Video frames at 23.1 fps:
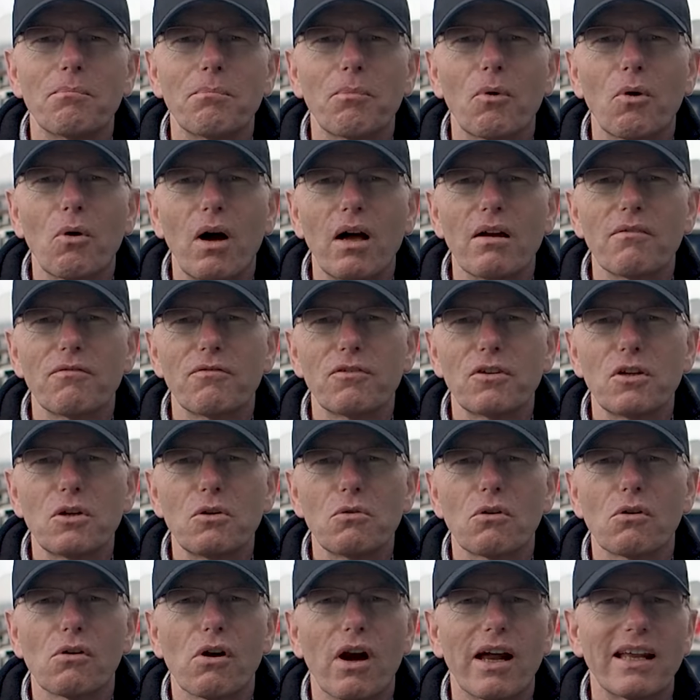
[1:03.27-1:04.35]
quite a
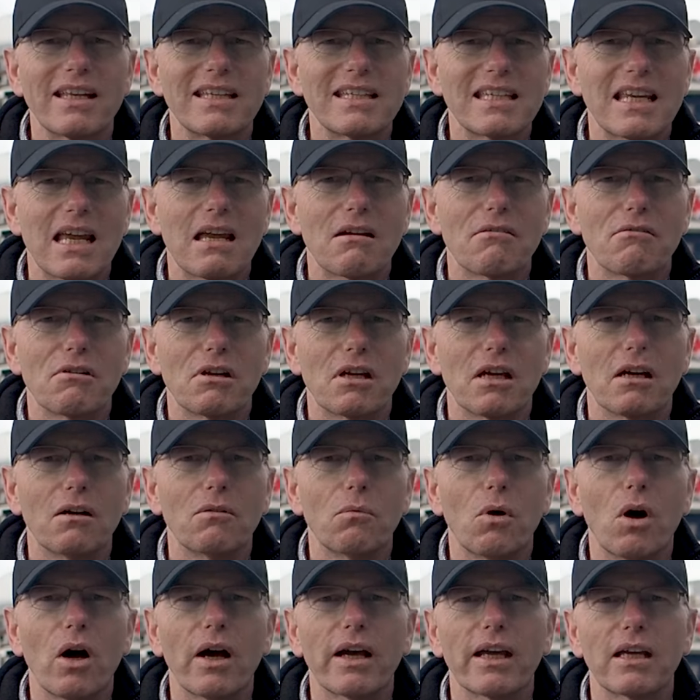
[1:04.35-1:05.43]
few criteria
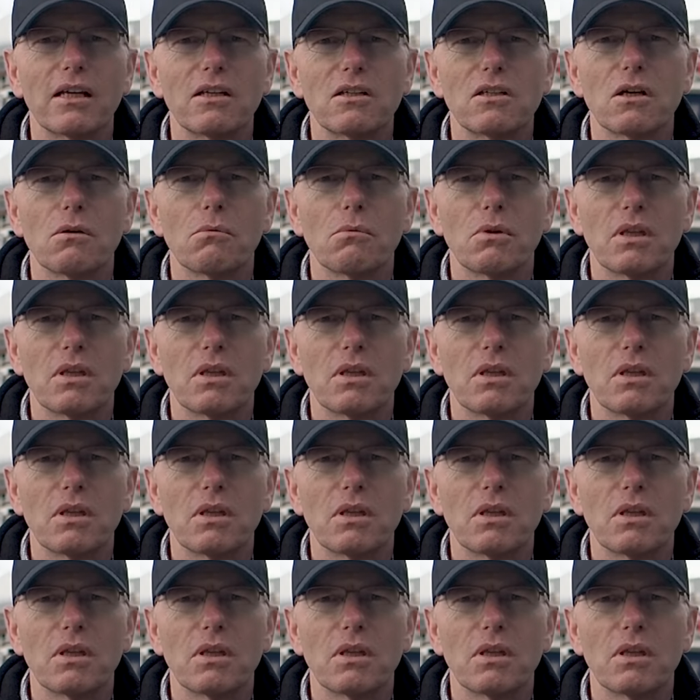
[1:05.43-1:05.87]
what I could do